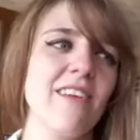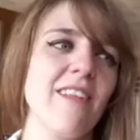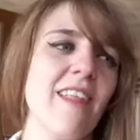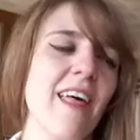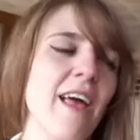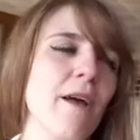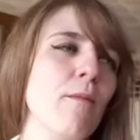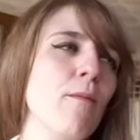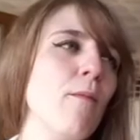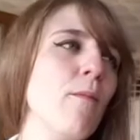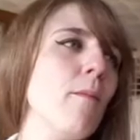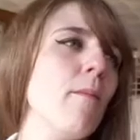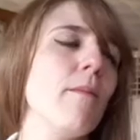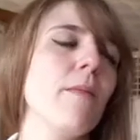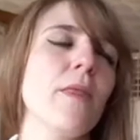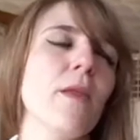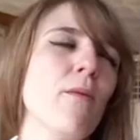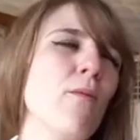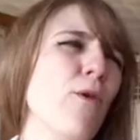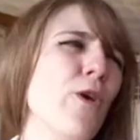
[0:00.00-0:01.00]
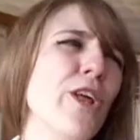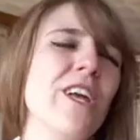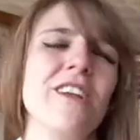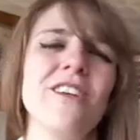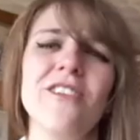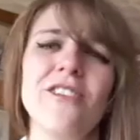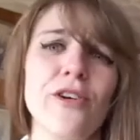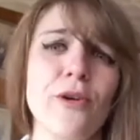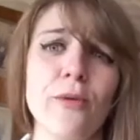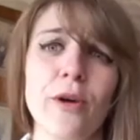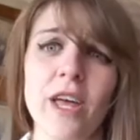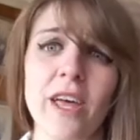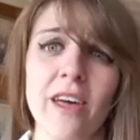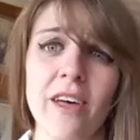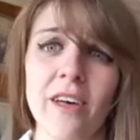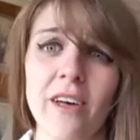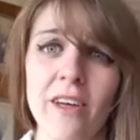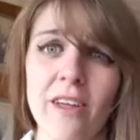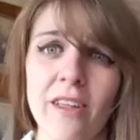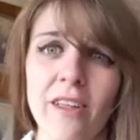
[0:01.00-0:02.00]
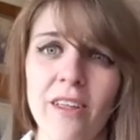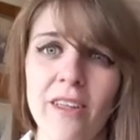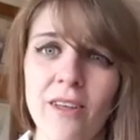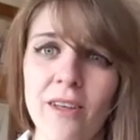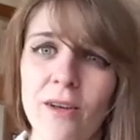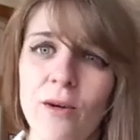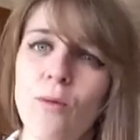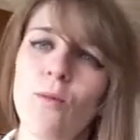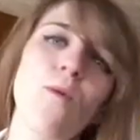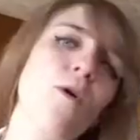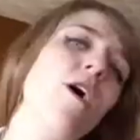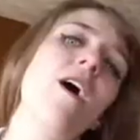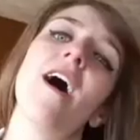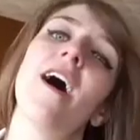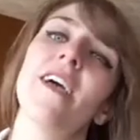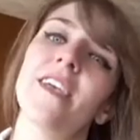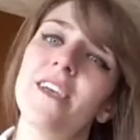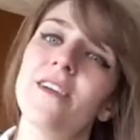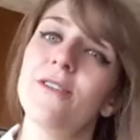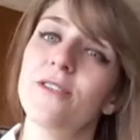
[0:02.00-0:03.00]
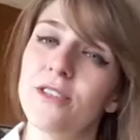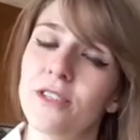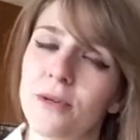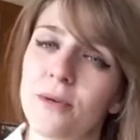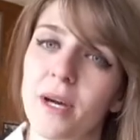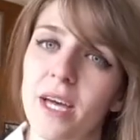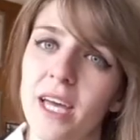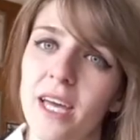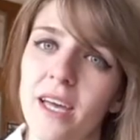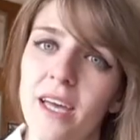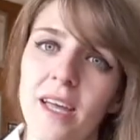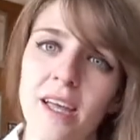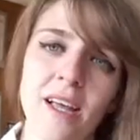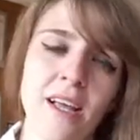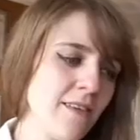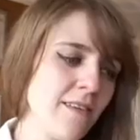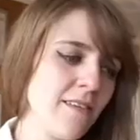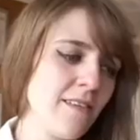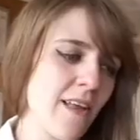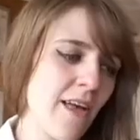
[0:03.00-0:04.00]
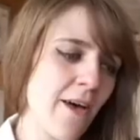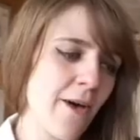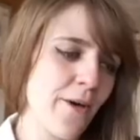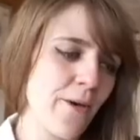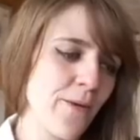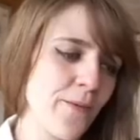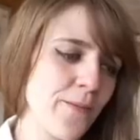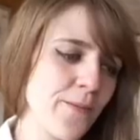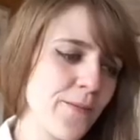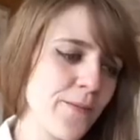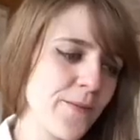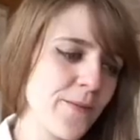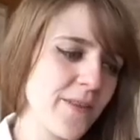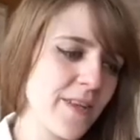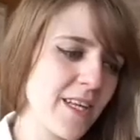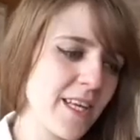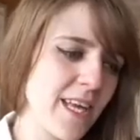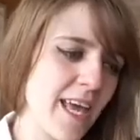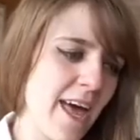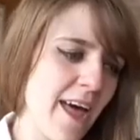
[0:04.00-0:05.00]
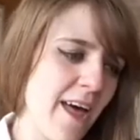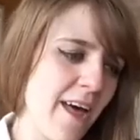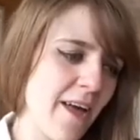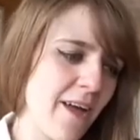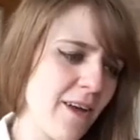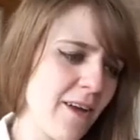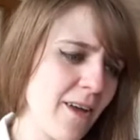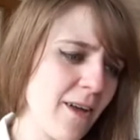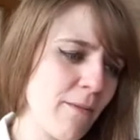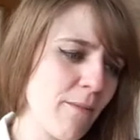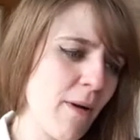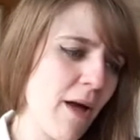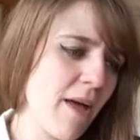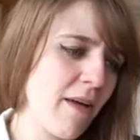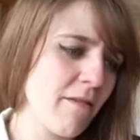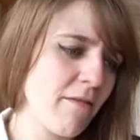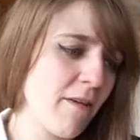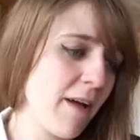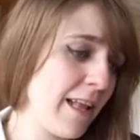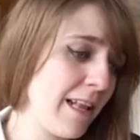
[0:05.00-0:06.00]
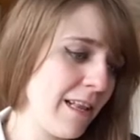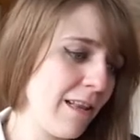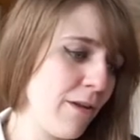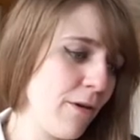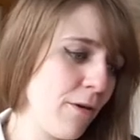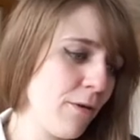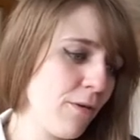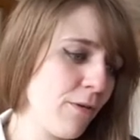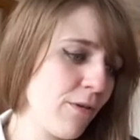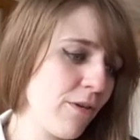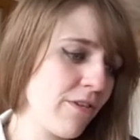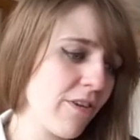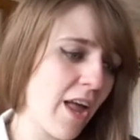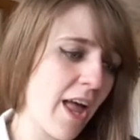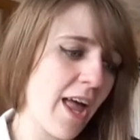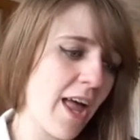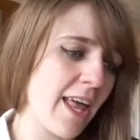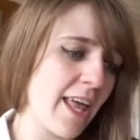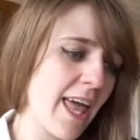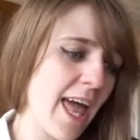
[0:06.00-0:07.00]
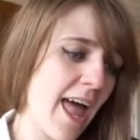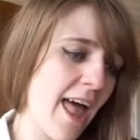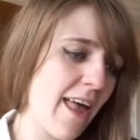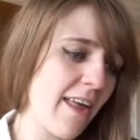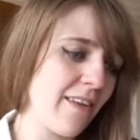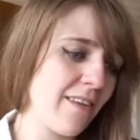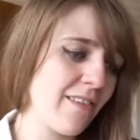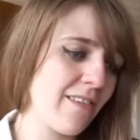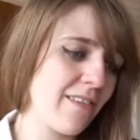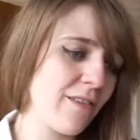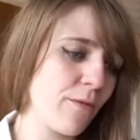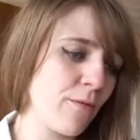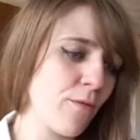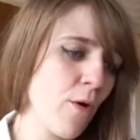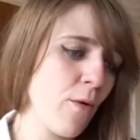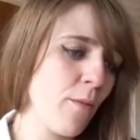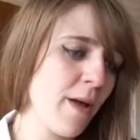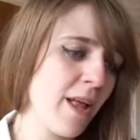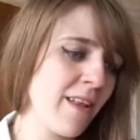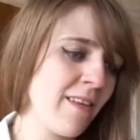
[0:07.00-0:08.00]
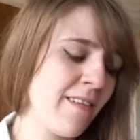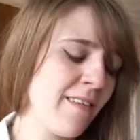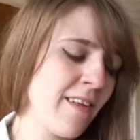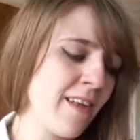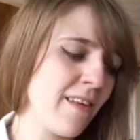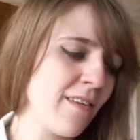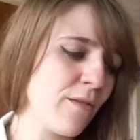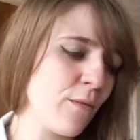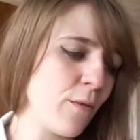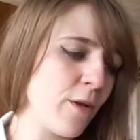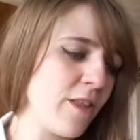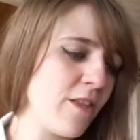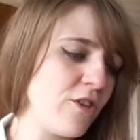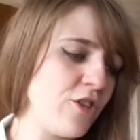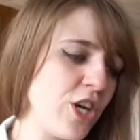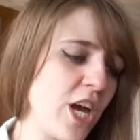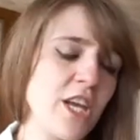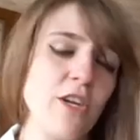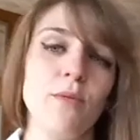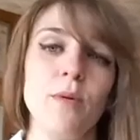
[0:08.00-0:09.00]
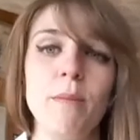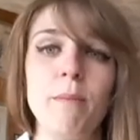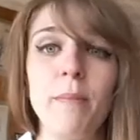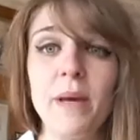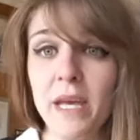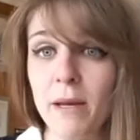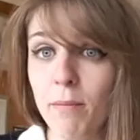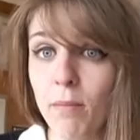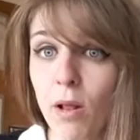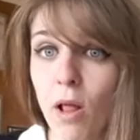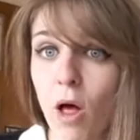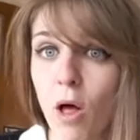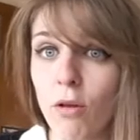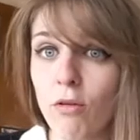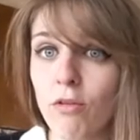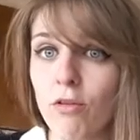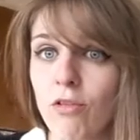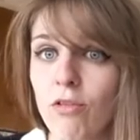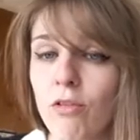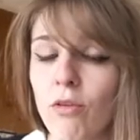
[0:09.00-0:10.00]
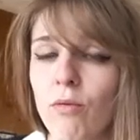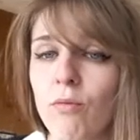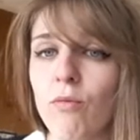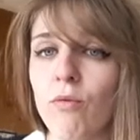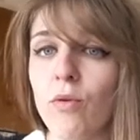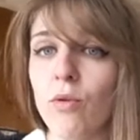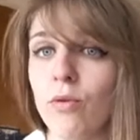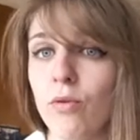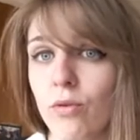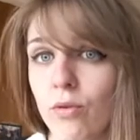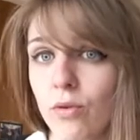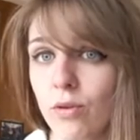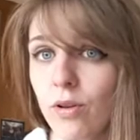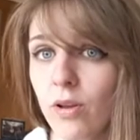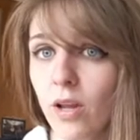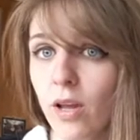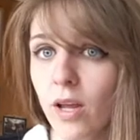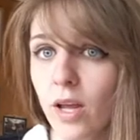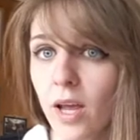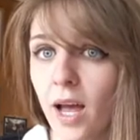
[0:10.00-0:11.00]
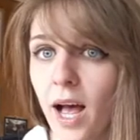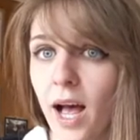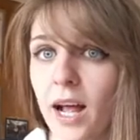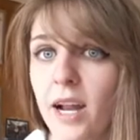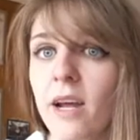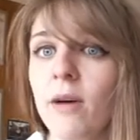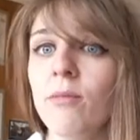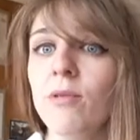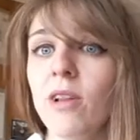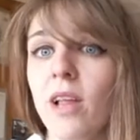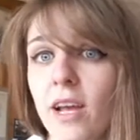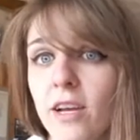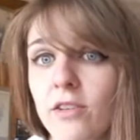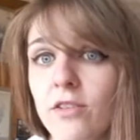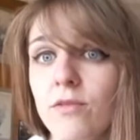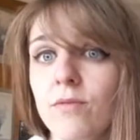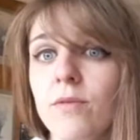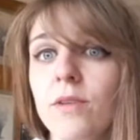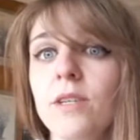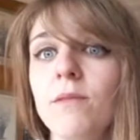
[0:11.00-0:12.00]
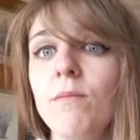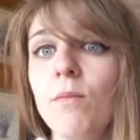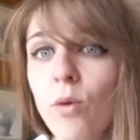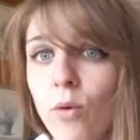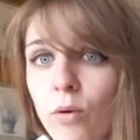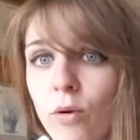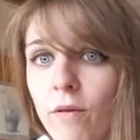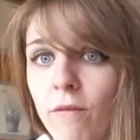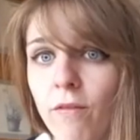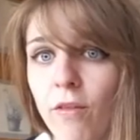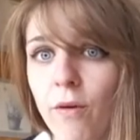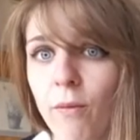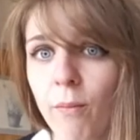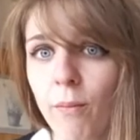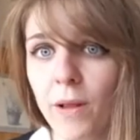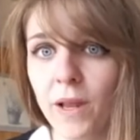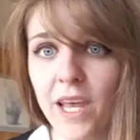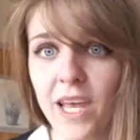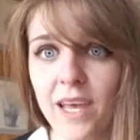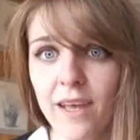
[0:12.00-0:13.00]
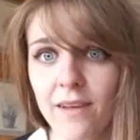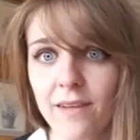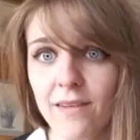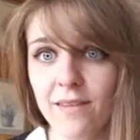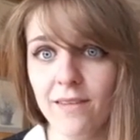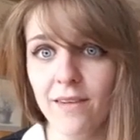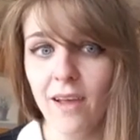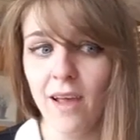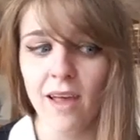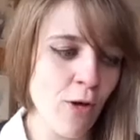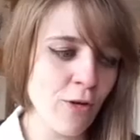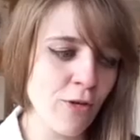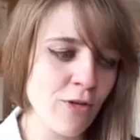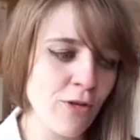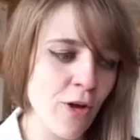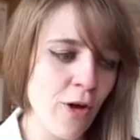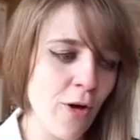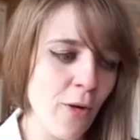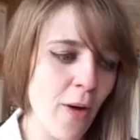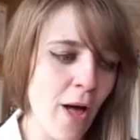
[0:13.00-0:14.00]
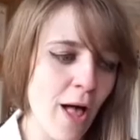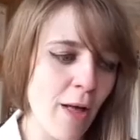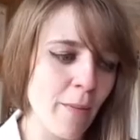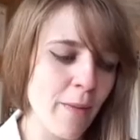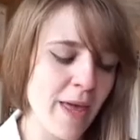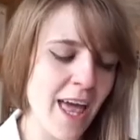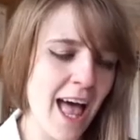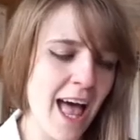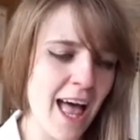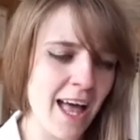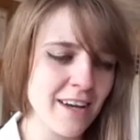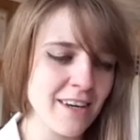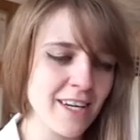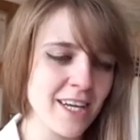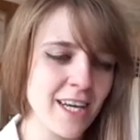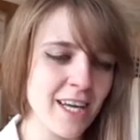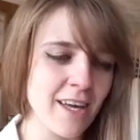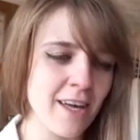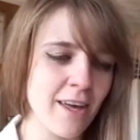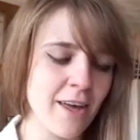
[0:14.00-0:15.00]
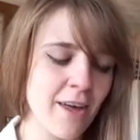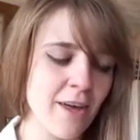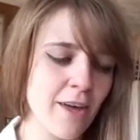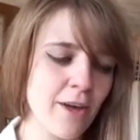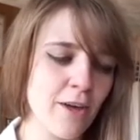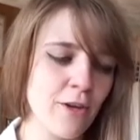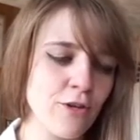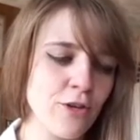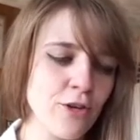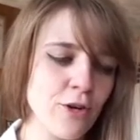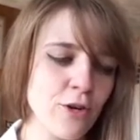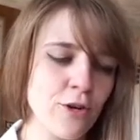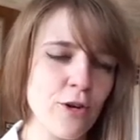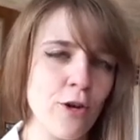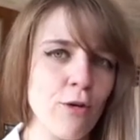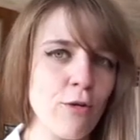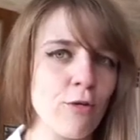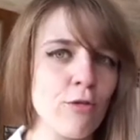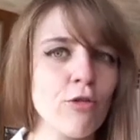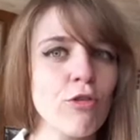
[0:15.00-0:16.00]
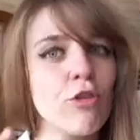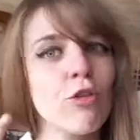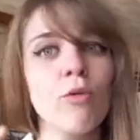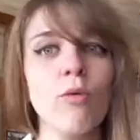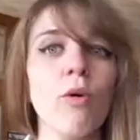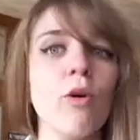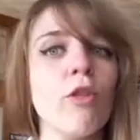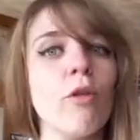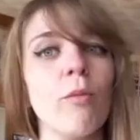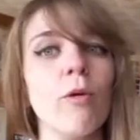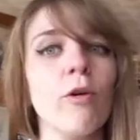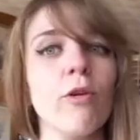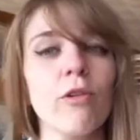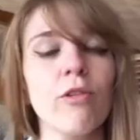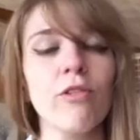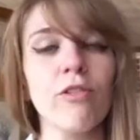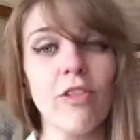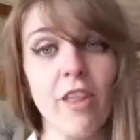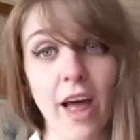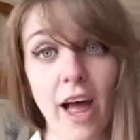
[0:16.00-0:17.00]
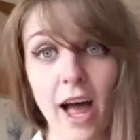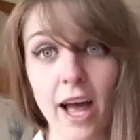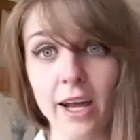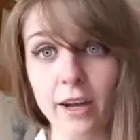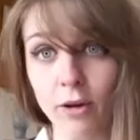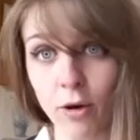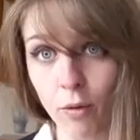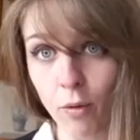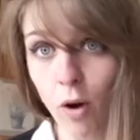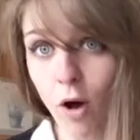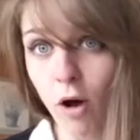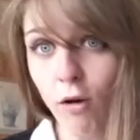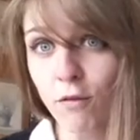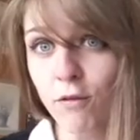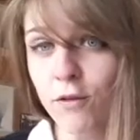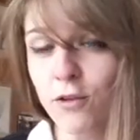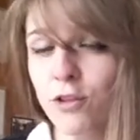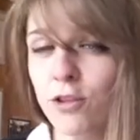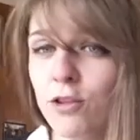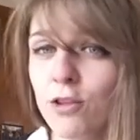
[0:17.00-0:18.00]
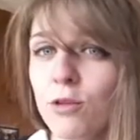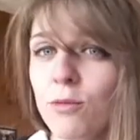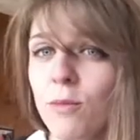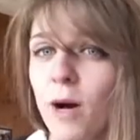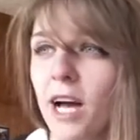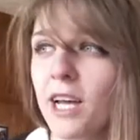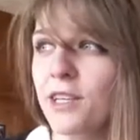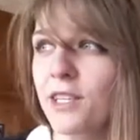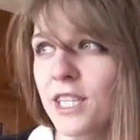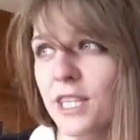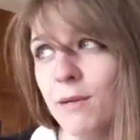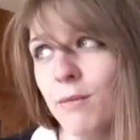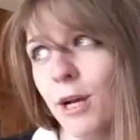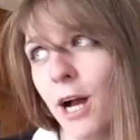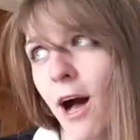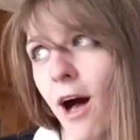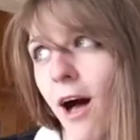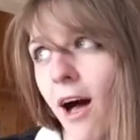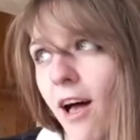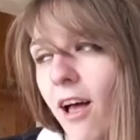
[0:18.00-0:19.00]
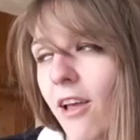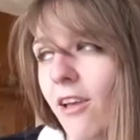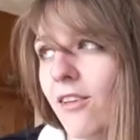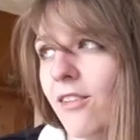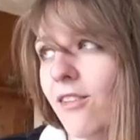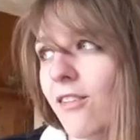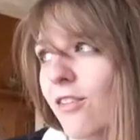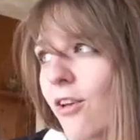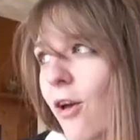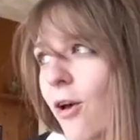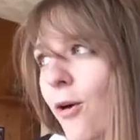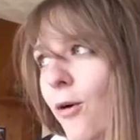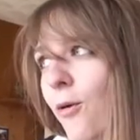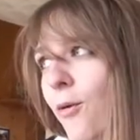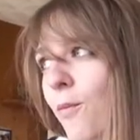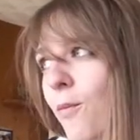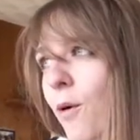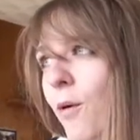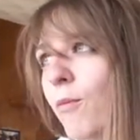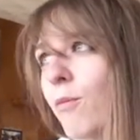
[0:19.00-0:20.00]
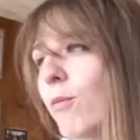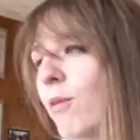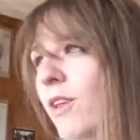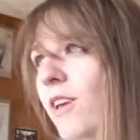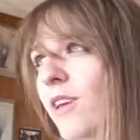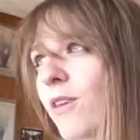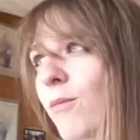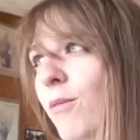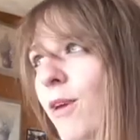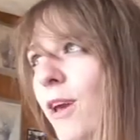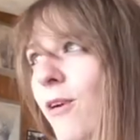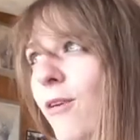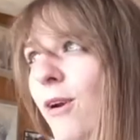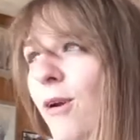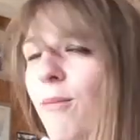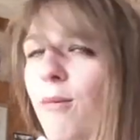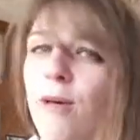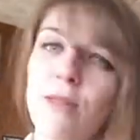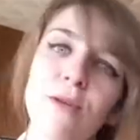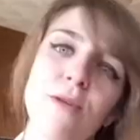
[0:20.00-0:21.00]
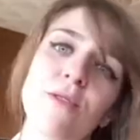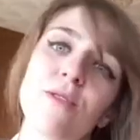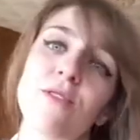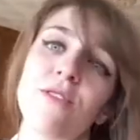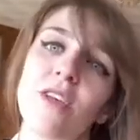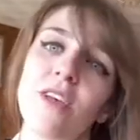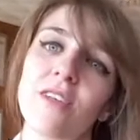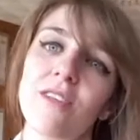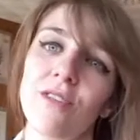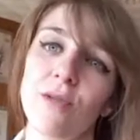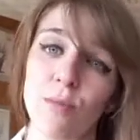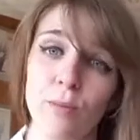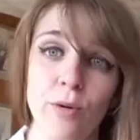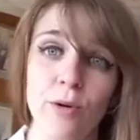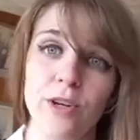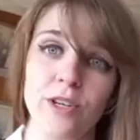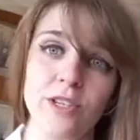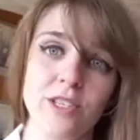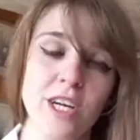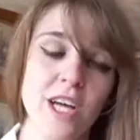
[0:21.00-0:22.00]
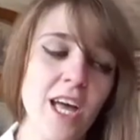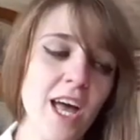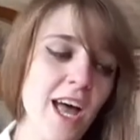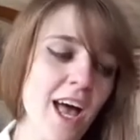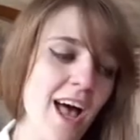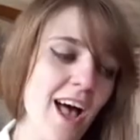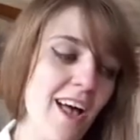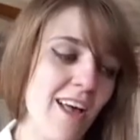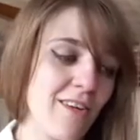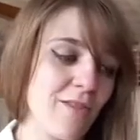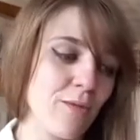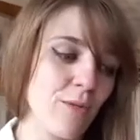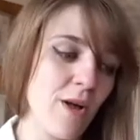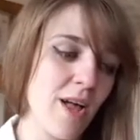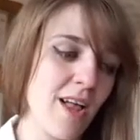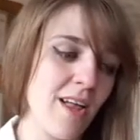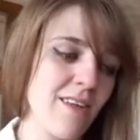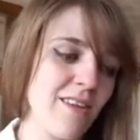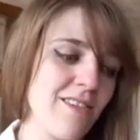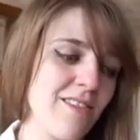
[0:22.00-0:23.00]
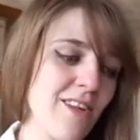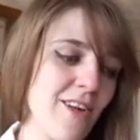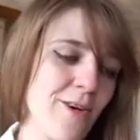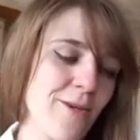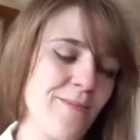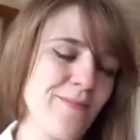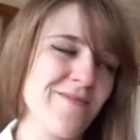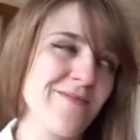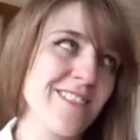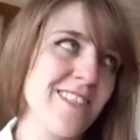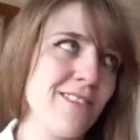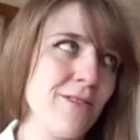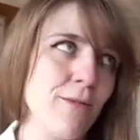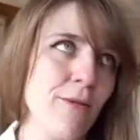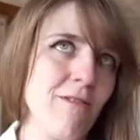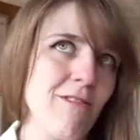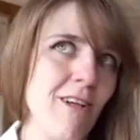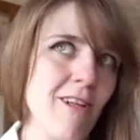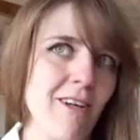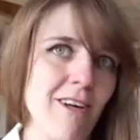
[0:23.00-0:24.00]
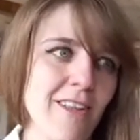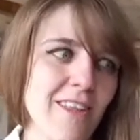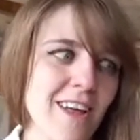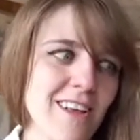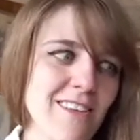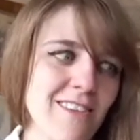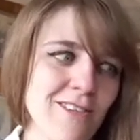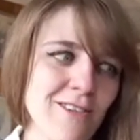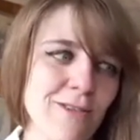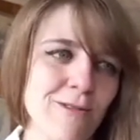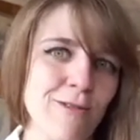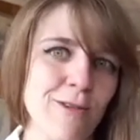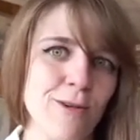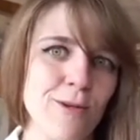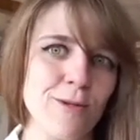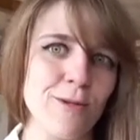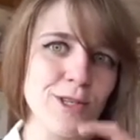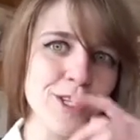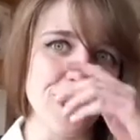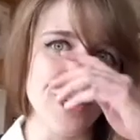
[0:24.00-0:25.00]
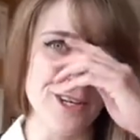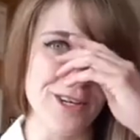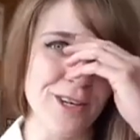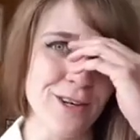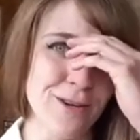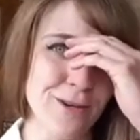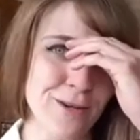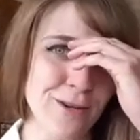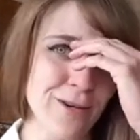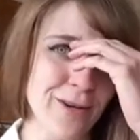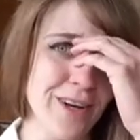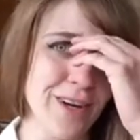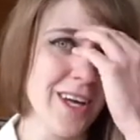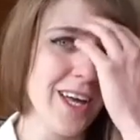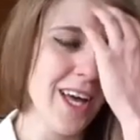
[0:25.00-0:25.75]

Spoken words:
like, what are you doing, girl? What are you doing? So yeah, my final notes, I guess, romances with genuine B-plots rule, and I would like to read more of them, please. Also, I'll be adding Cotugno's 2 other books that I know of to my TBR, so probably you'll be hearing about those at some point as well, so we've all got that to look forward to.